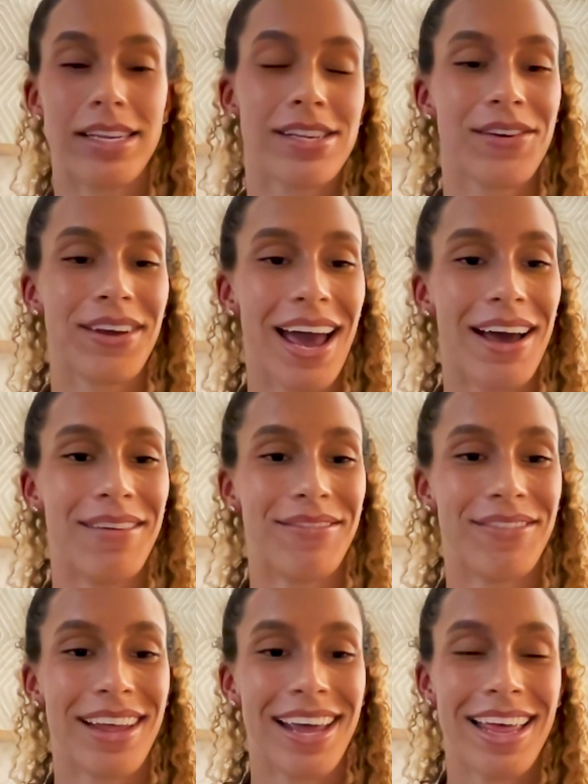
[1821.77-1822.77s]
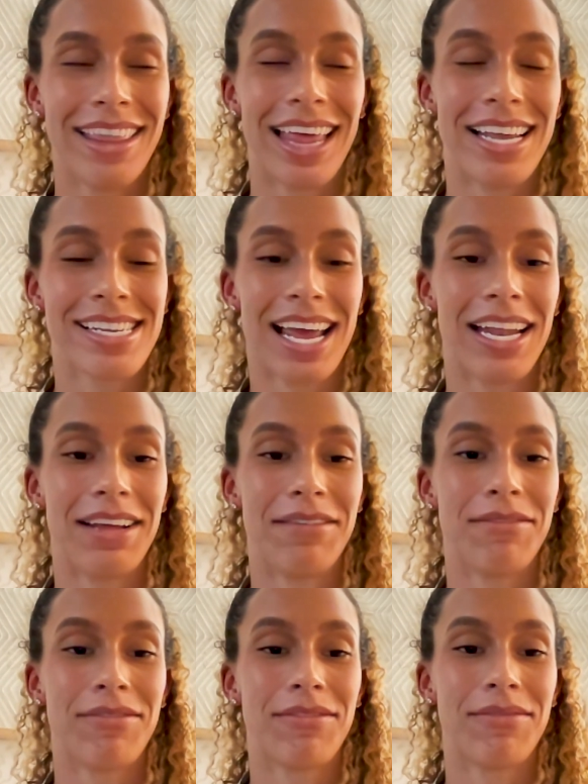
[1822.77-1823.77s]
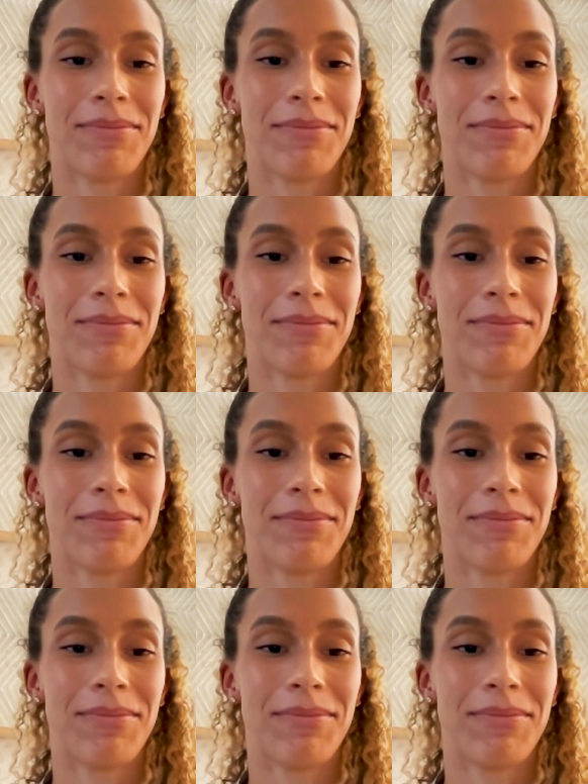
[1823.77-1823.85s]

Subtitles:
So yeah, that's kind of